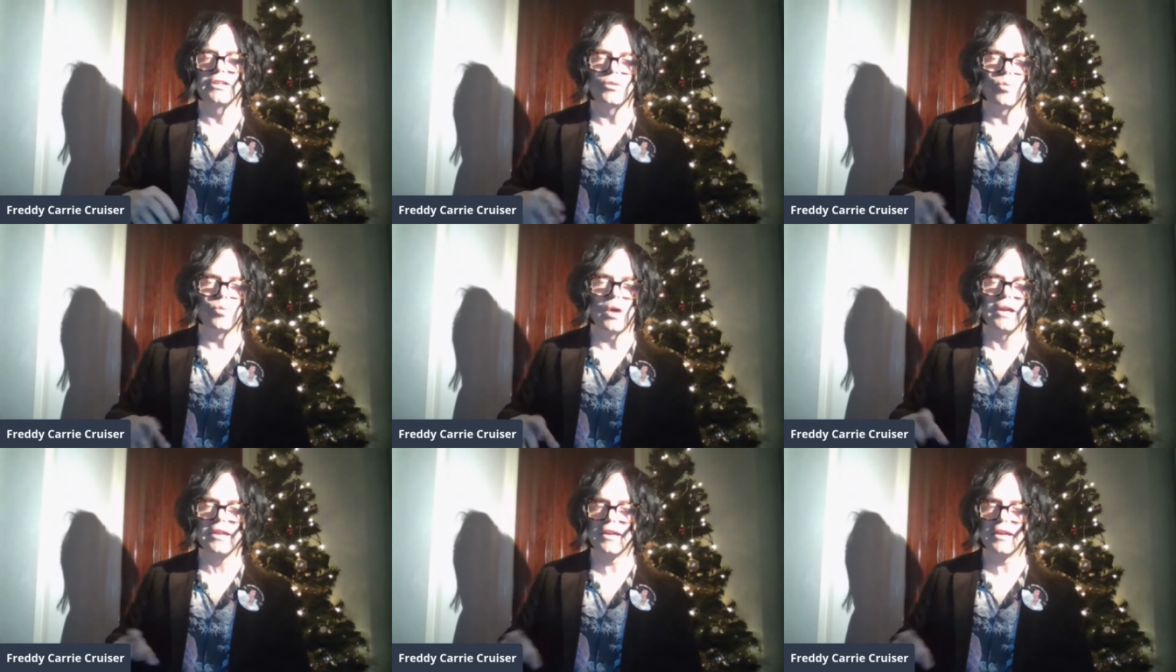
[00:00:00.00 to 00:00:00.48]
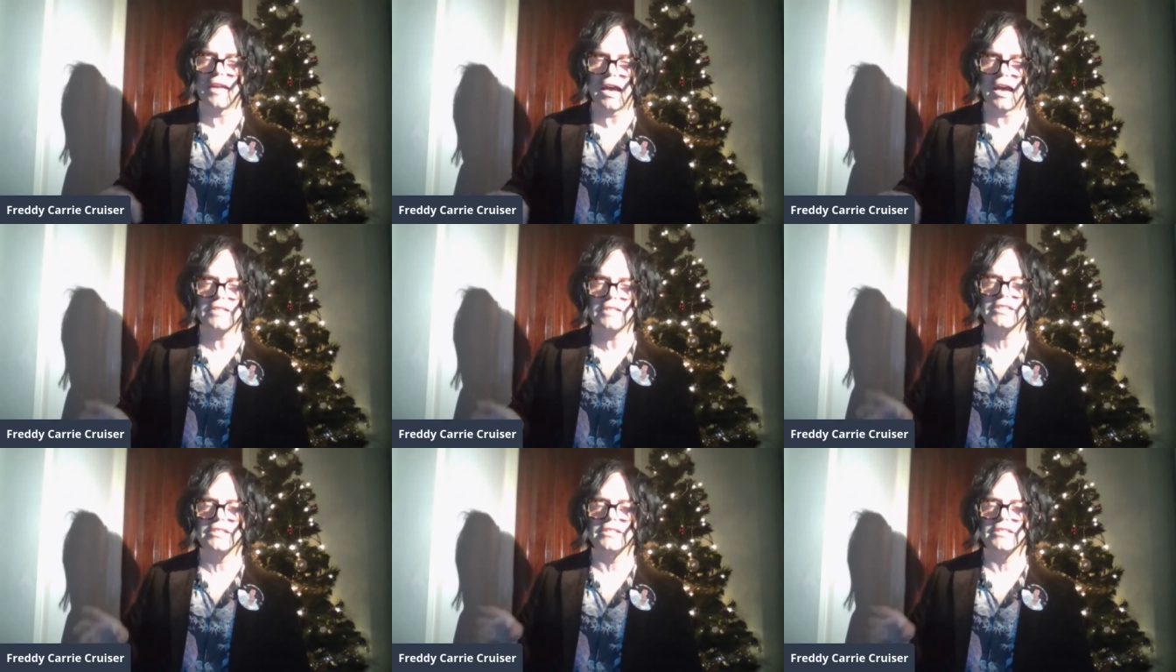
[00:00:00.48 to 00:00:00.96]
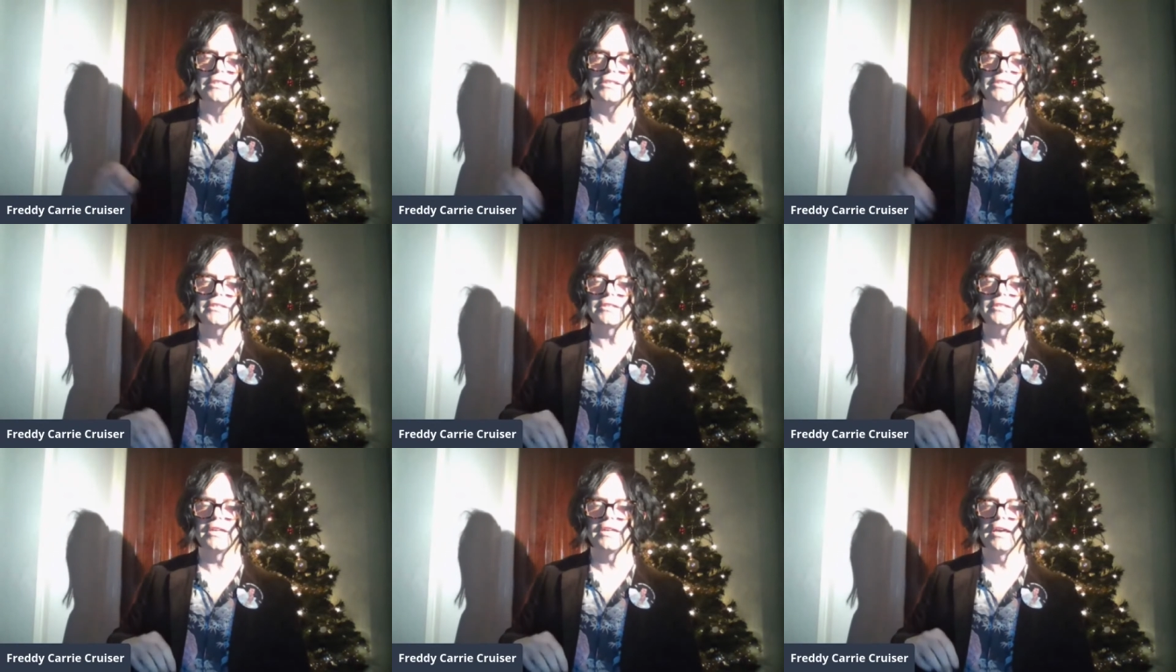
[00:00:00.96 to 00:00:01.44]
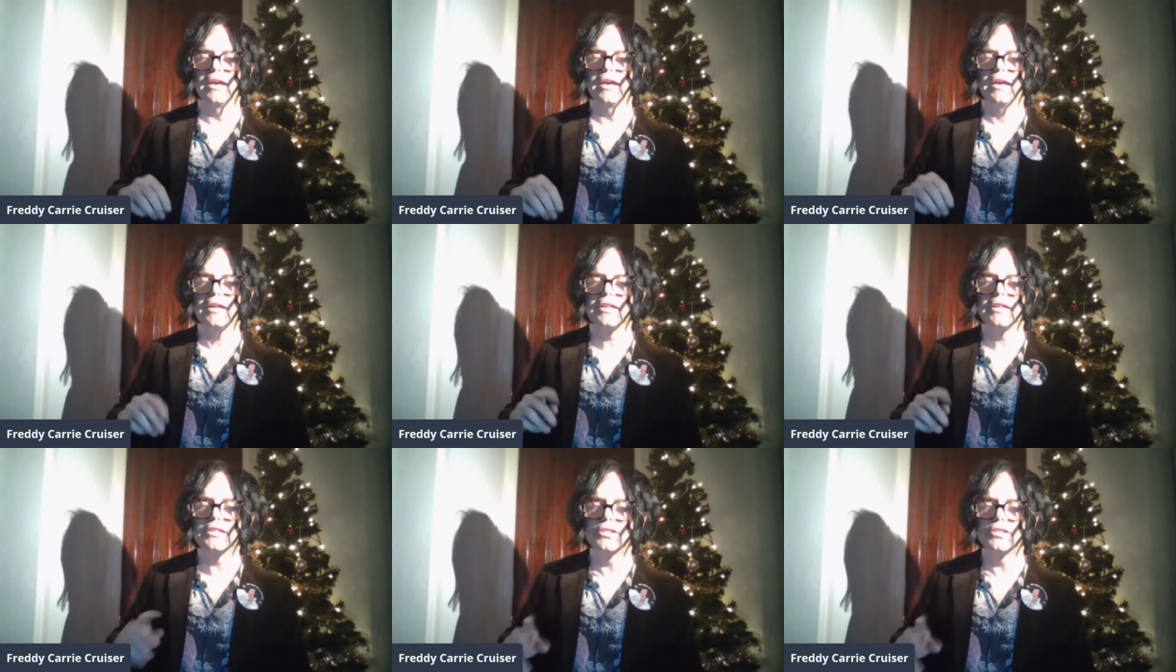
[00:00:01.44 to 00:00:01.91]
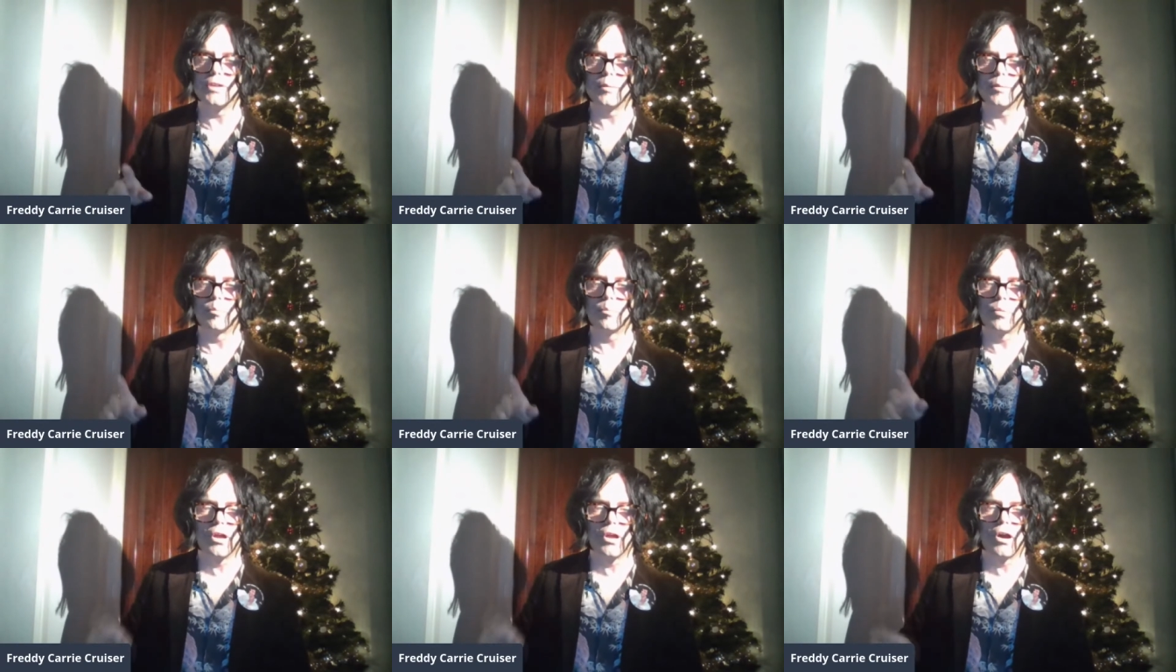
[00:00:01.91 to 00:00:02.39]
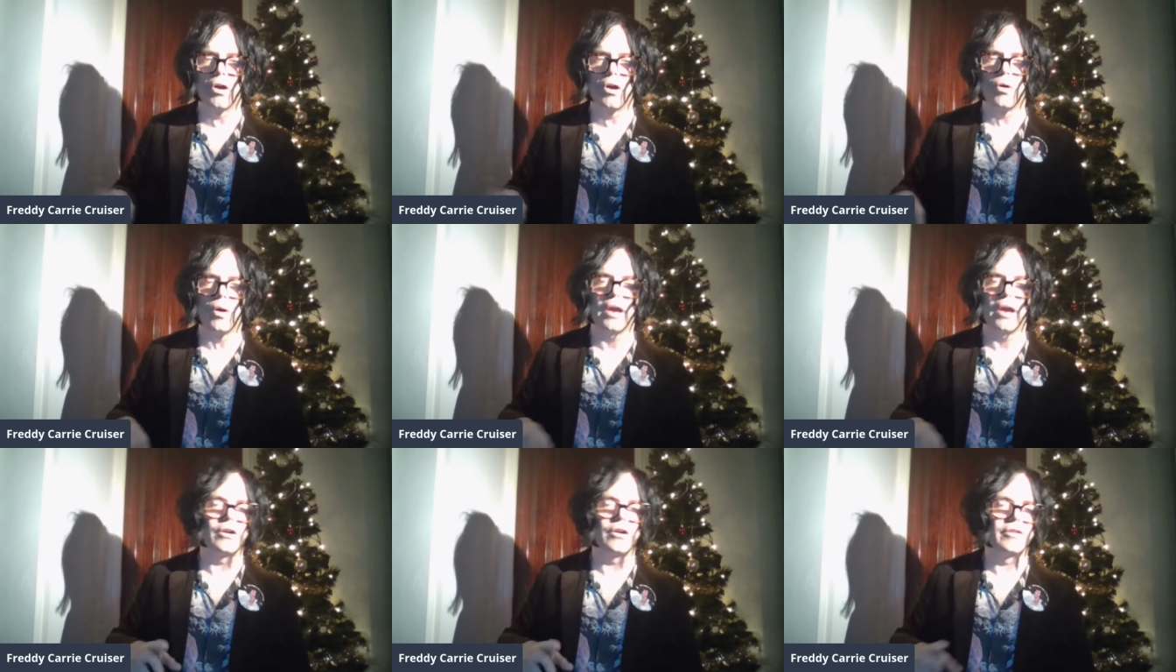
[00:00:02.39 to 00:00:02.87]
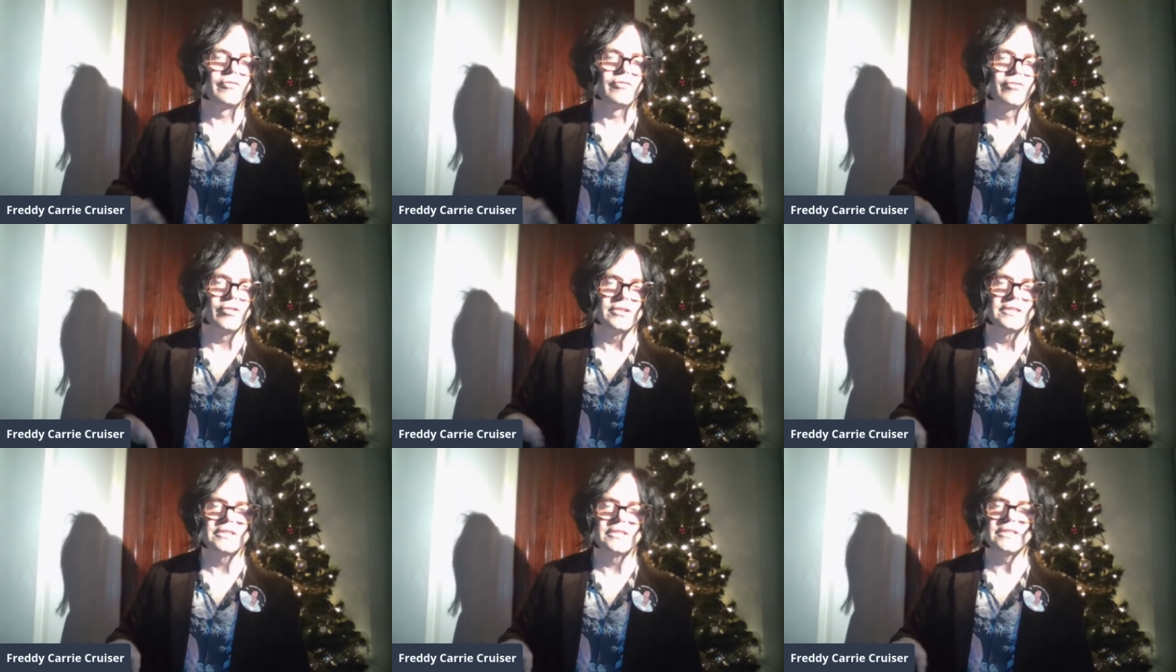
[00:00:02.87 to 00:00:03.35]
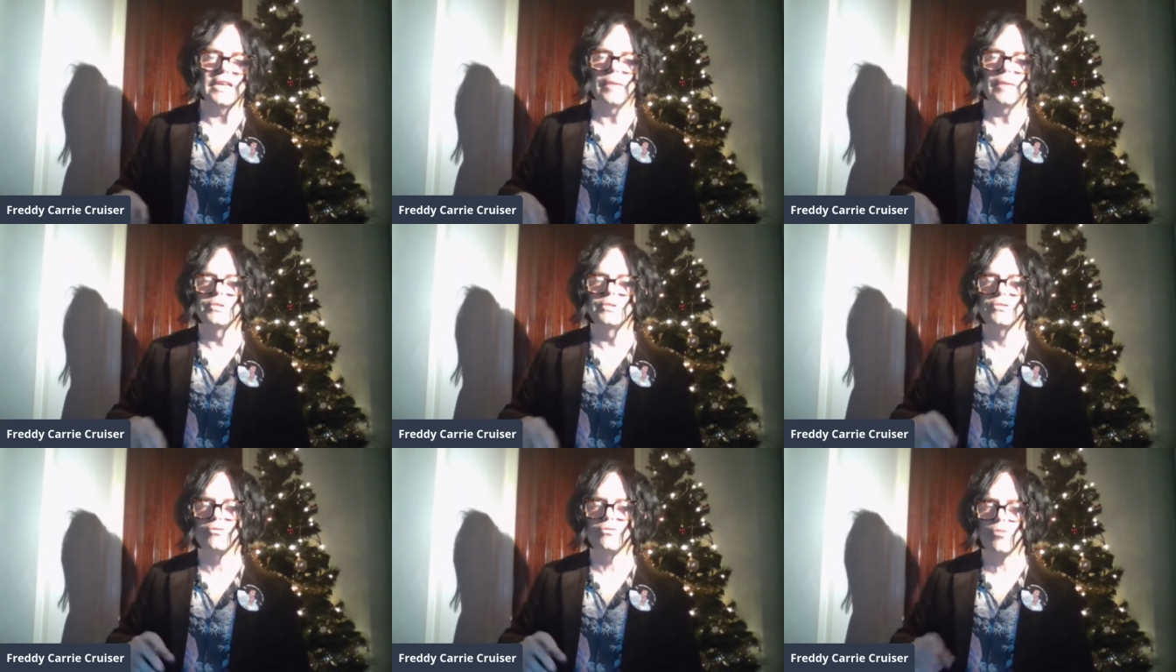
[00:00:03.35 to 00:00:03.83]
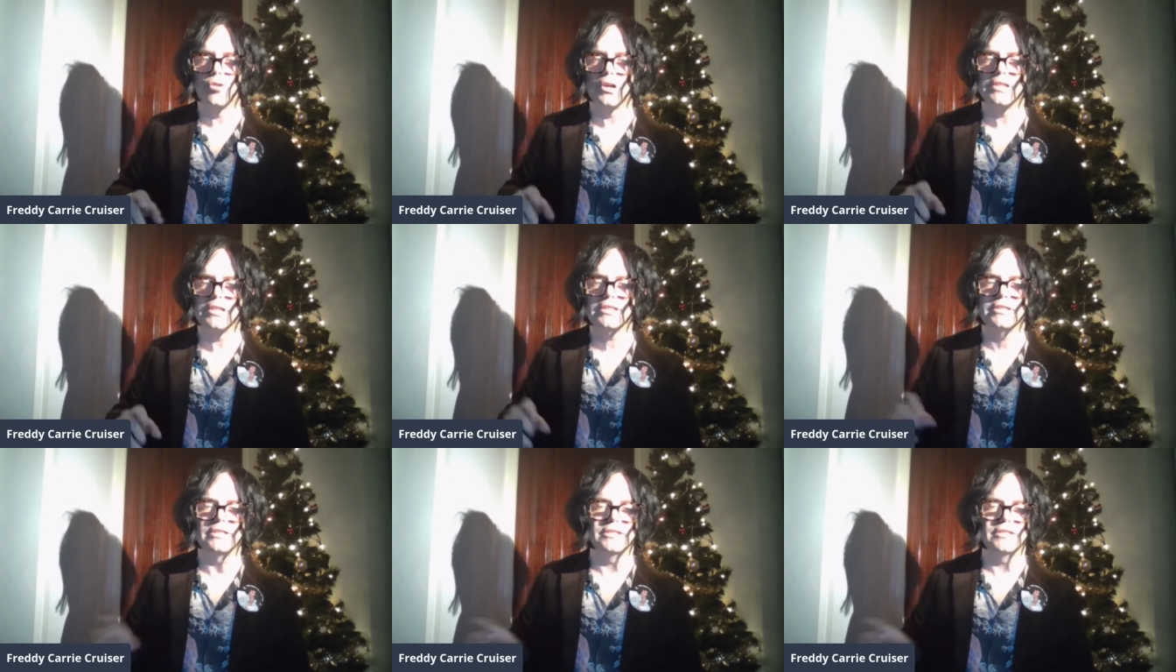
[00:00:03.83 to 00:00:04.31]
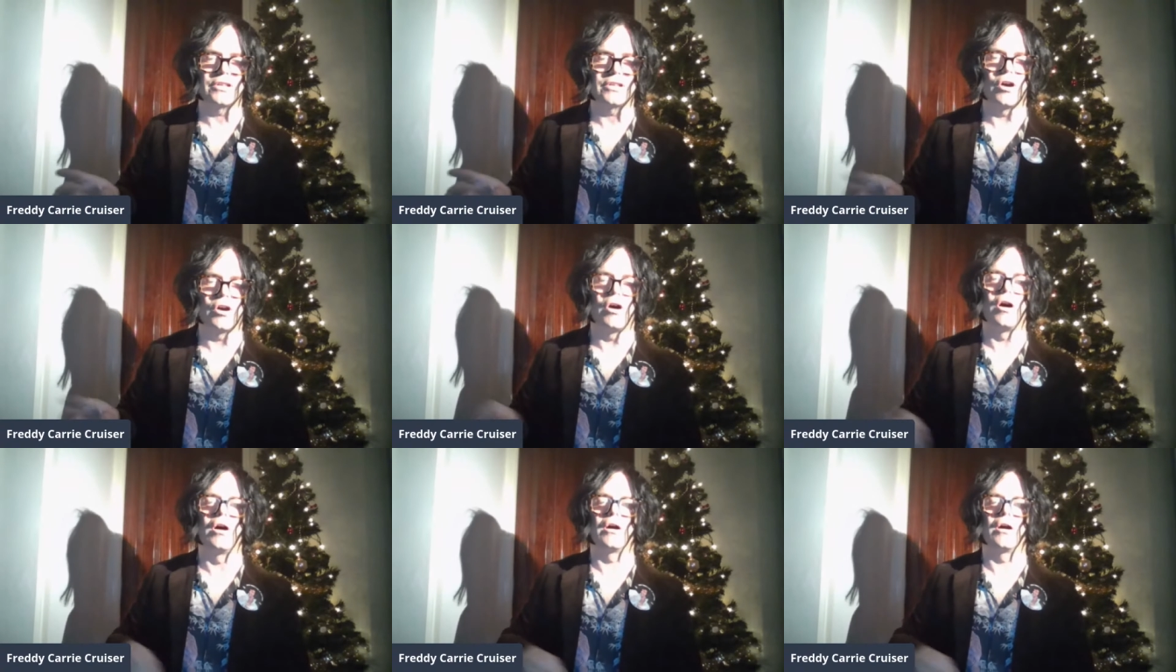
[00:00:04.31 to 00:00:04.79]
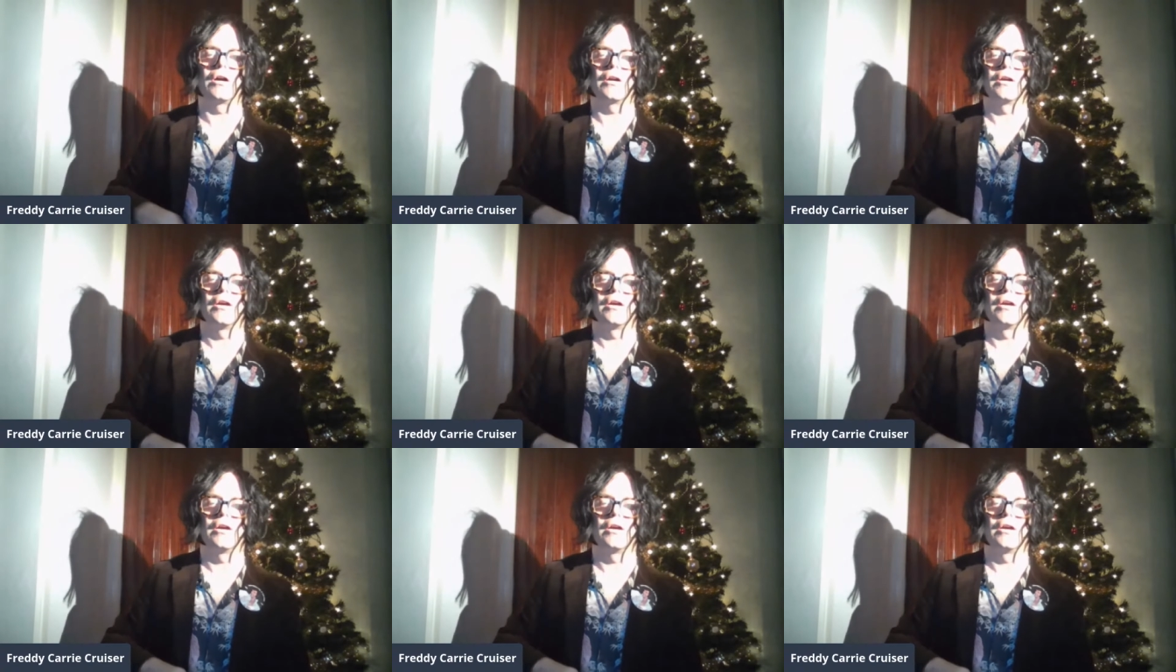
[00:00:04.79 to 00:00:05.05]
to the whitening ashes. In the street below, I heard footsteps, a voice, and a song.